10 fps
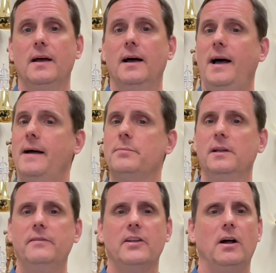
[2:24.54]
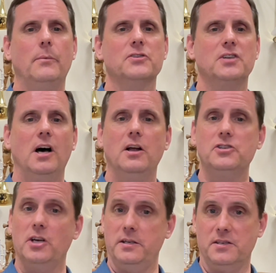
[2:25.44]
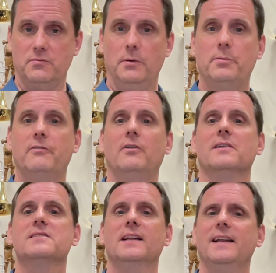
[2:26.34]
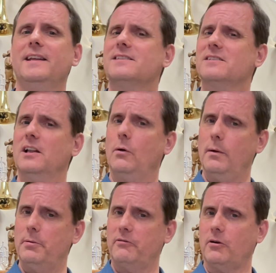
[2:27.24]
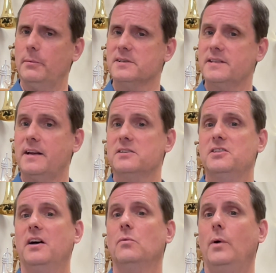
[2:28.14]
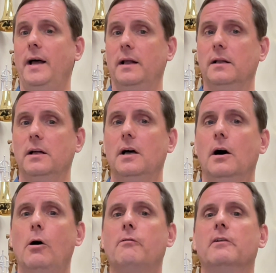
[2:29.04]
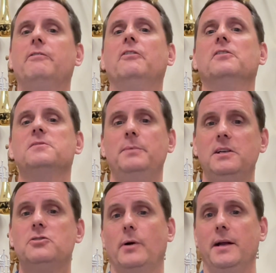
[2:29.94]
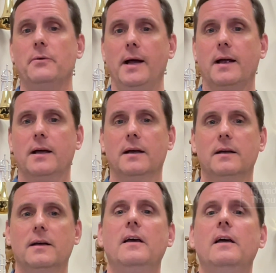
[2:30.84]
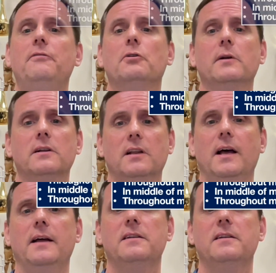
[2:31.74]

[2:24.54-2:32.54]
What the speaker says: I believe that almost all judges will prefer a slightly slower performance that is done well over a full-speed train wreck. If you're inclined